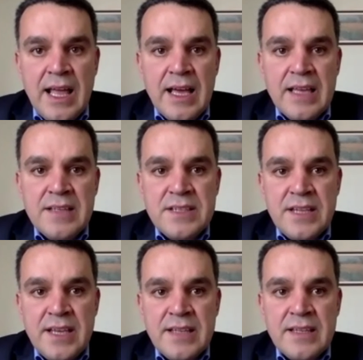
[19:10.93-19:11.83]

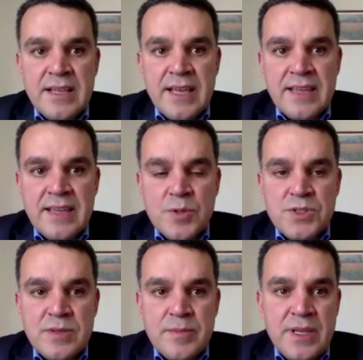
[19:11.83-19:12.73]
internet, like the
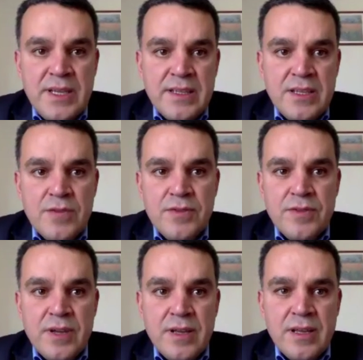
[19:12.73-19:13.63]
possibility of
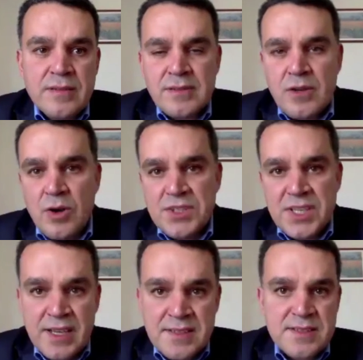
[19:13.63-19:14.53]

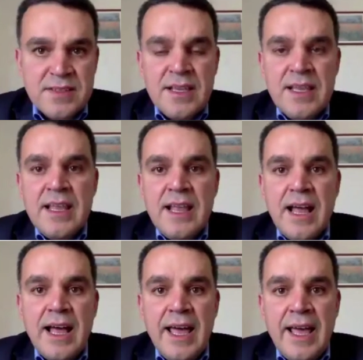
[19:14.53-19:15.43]
contacts
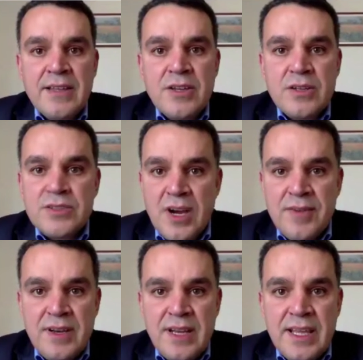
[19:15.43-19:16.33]
and
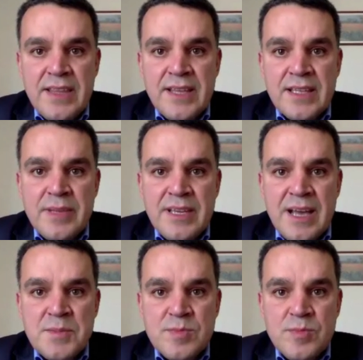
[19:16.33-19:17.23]
traveling that becomes
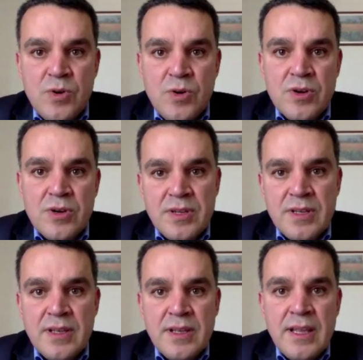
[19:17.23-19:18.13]
more
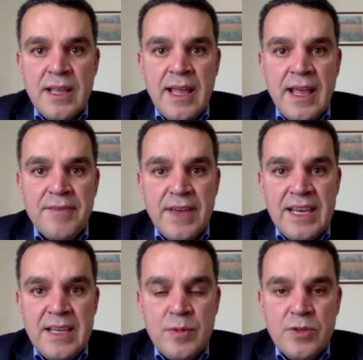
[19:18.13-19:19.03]

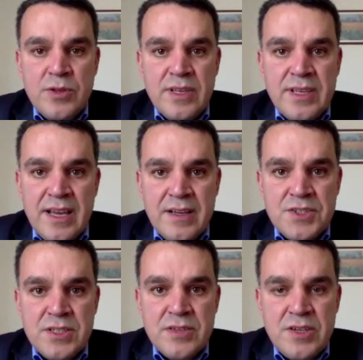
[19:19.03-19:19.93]
available to the younger
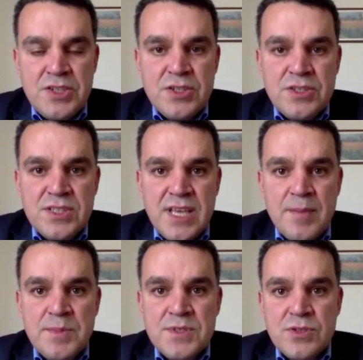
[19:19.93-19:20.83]
generations,
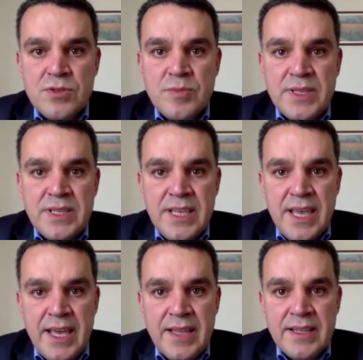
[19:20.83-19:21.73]
helps to
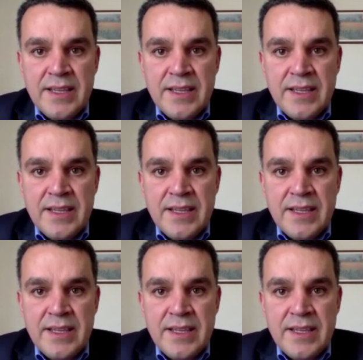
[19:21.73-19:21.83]
mitigate